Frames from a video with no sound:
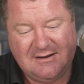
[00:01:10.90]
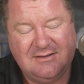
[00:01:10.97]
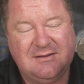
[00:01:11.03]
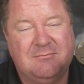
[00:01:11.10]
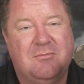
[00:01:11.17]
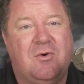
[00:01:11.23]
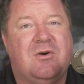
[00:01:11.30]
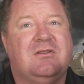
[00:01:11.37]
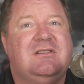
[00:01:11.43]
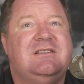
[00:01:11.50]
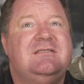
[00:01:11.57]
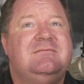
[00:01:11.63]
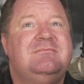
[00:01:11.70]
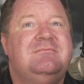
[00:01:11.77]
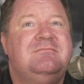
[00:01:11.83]
The
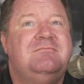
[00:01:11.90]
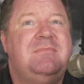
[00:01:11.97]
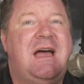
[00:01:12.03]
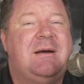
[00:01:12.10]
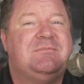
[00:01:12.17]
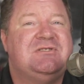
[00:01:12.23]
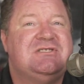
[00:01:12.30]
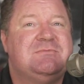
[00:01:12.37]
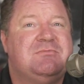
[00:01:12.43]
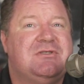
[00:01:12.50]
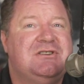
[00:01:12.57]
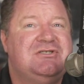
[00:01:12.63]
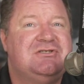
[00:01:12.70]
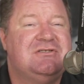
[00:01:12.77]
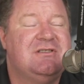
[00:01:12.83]
Moreland Baptist
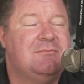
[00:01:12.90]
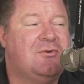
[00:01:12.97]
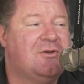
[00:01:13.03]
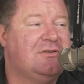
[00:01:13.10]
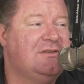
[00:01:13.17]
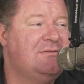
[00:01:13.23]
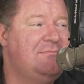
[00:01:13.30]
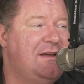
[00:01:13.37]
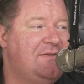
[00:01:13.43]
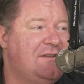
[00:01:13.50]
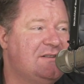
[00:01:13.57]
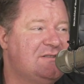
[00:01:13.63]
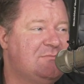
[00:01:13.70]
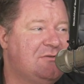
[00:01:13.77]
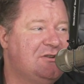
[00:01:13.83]
preacher, the Moreland
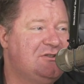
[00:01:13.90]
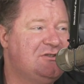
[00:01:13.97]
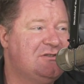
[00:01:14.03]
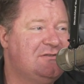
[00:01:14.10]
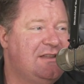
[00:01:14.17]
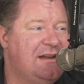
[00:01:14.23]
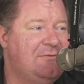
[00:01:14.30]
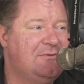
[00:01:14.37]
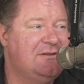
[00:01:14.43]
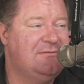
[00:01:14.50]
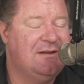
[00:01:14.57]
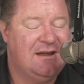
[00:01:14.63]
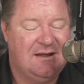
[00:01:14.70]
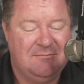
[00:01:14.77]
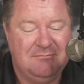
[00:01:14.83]
Methodist preacher, they would
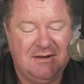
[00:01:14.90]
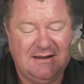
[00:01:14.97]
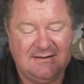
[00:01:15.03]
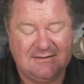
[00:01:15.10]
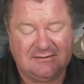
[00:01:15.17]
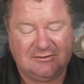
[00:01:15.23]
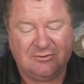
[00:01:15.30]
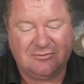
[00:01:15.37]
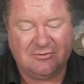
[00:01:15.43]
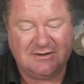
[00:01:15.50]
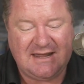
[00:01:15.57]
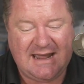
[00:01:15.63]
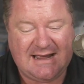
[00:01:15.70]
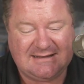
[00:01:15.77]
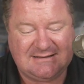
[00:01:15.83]
meet at the local
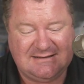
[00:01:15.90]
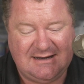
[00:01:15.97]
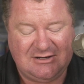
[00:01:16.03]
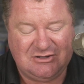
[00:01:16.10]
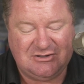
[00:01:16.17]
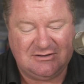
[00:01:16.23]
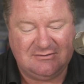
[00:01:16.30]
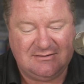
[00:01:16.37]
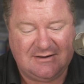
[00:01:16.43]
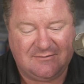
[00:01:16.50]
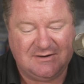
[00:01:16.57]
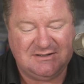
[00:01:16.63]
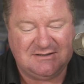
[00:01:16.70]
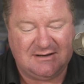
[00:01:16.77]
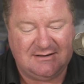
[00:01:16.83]
gas station
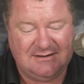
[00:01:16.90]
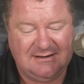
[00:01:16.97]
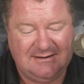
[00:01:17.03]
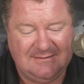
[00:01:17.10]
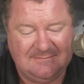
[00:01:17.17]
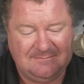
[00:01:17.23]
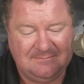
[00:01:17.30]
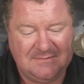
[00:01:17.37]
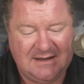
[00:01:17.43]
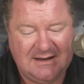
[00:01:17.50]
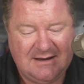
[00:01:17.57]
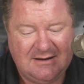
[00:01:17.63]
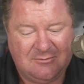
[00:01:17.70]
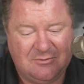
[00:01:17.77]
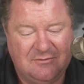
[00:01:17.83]
every Sunday,
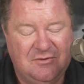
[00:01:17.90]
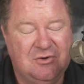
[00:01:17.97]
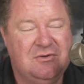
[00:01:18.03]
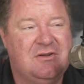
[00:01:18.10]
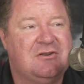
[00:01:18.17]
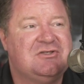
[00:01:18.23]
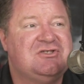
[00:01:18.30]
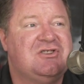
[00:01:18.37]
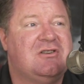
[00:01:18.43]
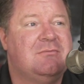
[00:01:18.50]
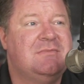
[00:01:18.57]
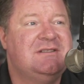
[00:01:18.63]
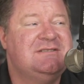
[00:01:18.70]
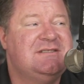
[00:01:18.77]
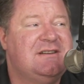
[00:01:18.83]
review their
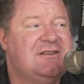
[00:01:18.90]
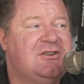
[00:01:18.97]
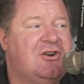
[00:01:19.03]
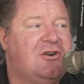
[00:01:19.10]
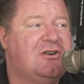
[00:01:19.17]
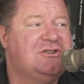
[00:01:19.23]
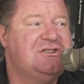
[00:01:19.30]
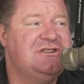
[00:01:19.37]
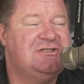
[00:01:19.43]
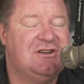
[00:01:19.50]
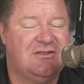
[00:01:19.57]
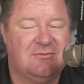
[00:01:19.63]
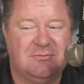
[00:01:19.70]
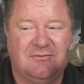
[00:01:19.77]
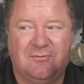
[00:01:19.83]
sermons and encourage each
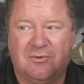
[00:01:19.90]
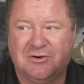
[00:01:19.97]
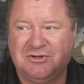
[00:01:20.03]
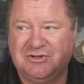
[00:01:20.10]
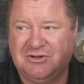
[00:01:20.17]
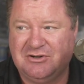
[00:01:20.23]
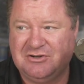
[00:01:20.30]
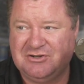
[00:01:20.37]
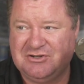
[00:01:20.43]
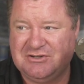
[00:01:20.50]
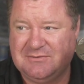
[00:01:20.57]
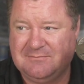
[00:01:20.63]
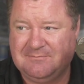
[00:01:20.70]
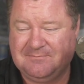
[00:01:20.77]
other before church.